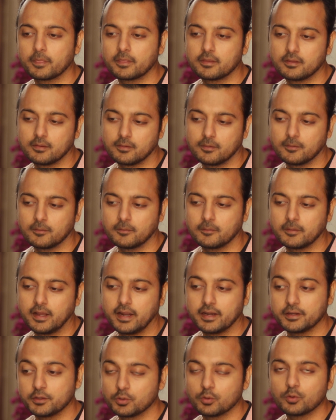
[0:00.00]
So,
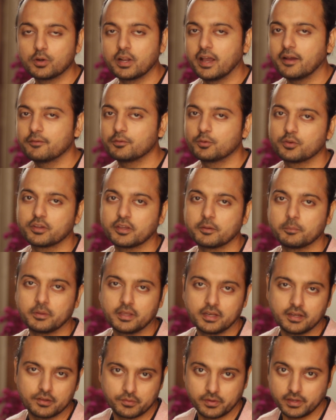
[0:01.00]
and you don't have to give
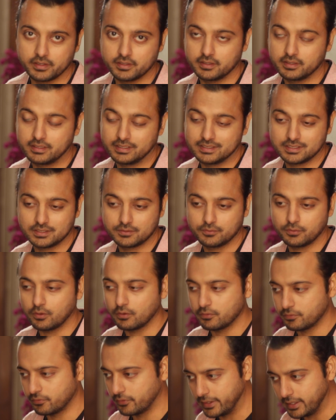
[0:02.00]
me any credit, it's
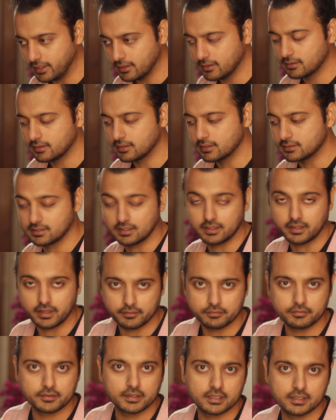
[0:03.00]
for free, it's a
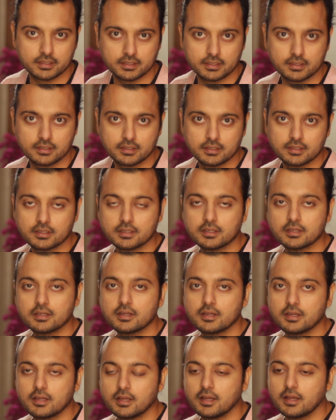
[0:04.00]
gift.
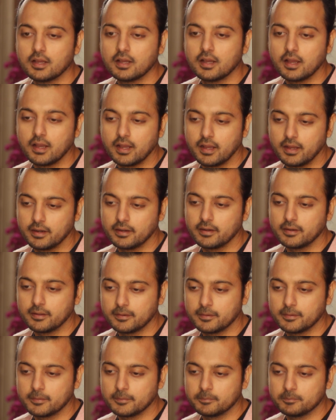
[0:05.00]
And
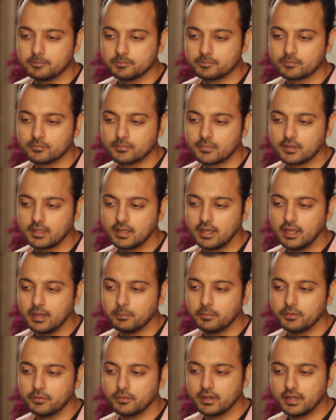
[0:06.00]
uh,
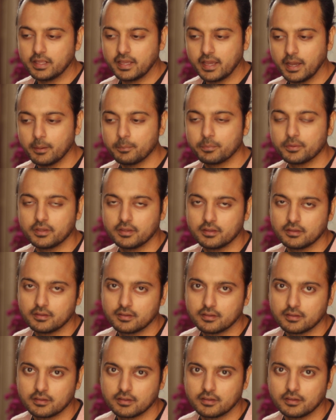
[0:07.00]
I'll be really happy
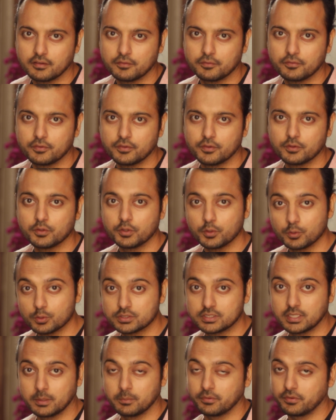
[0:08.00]
if you
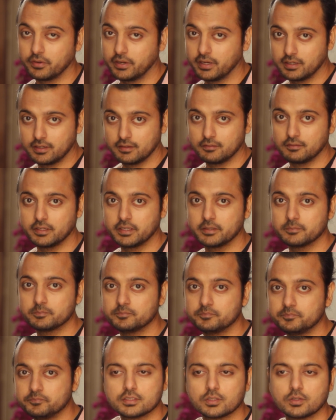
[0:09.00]
use them creatively.
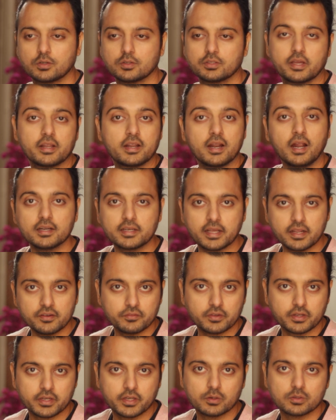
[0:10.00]
So there are ten
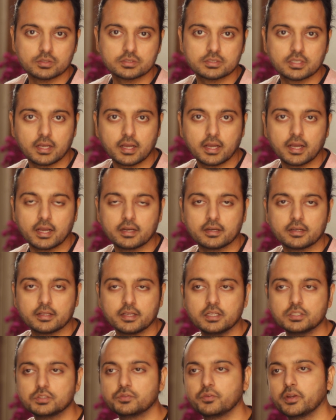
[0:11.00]
videos and
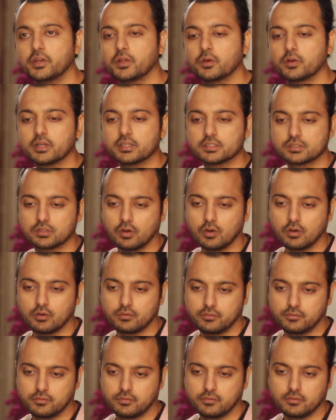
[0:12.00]
each video is
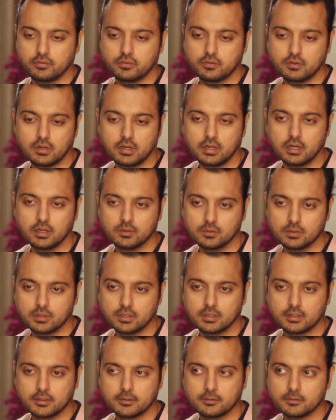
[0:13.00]
of around
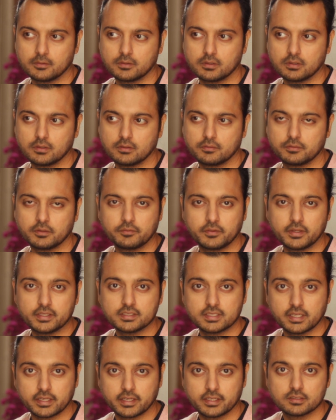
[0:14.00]
uh,
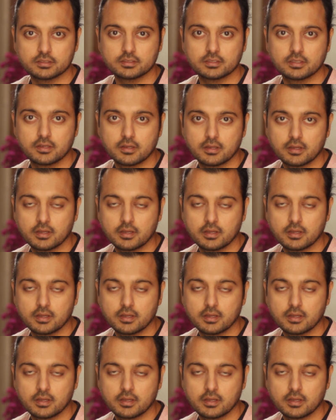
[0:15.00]
fifteen seconds.